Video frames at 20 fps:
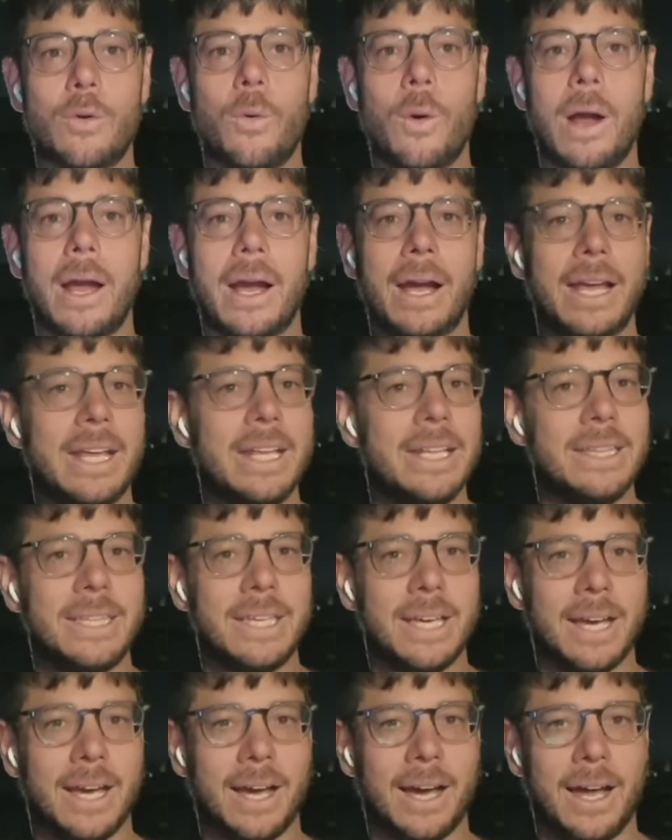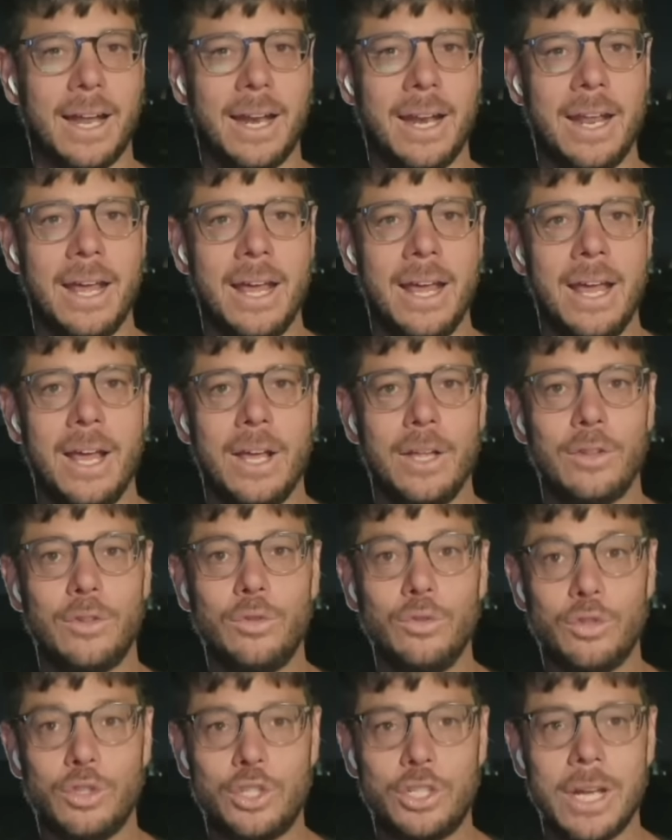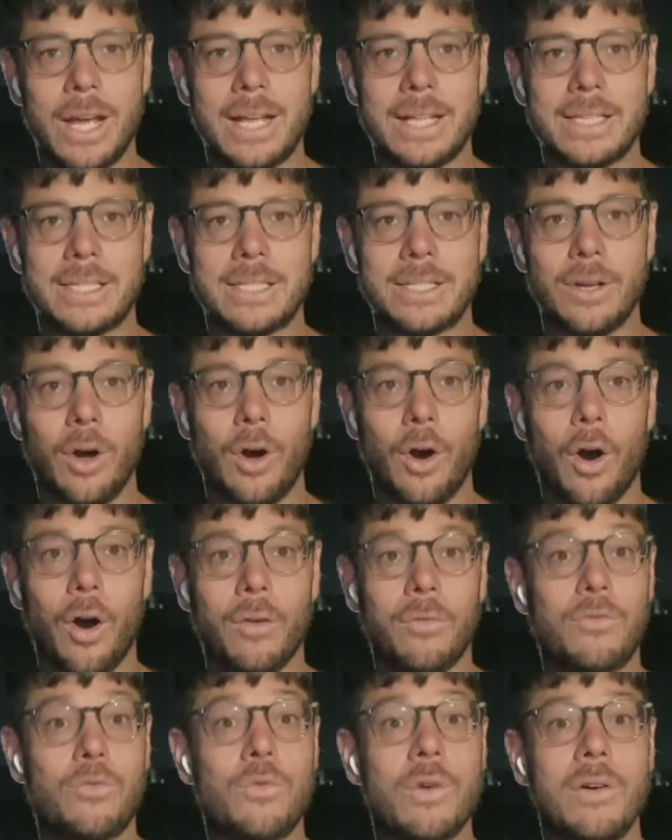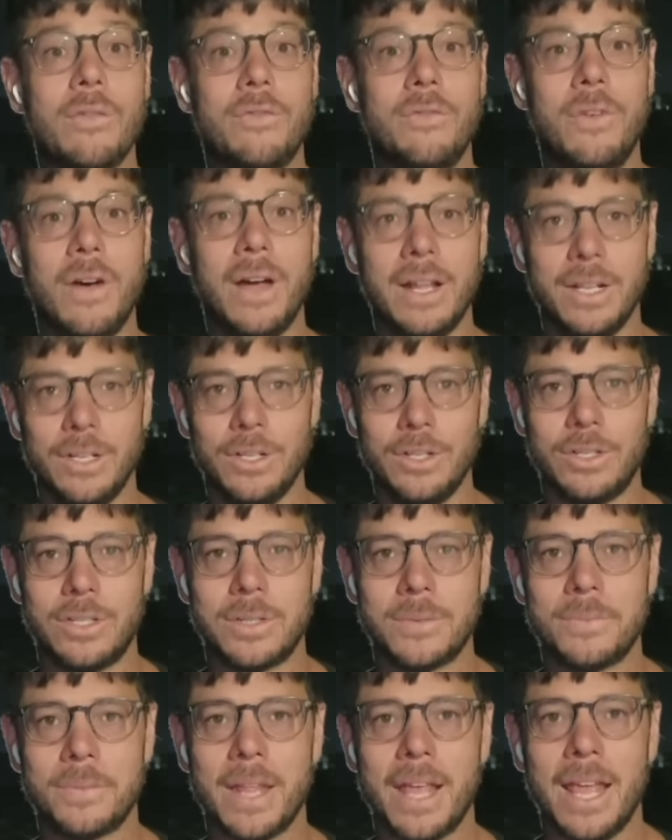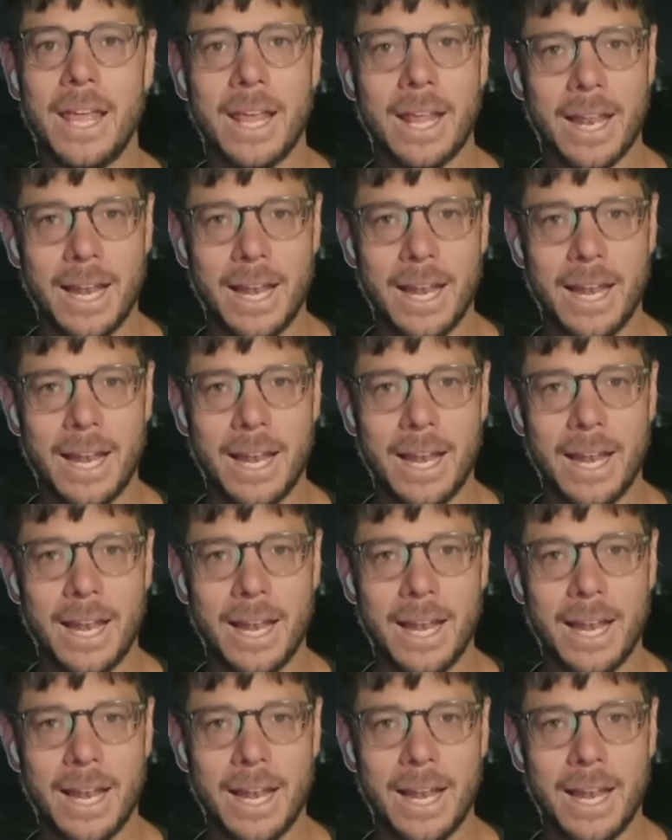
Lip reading: Square in Tehran to chants of revenge.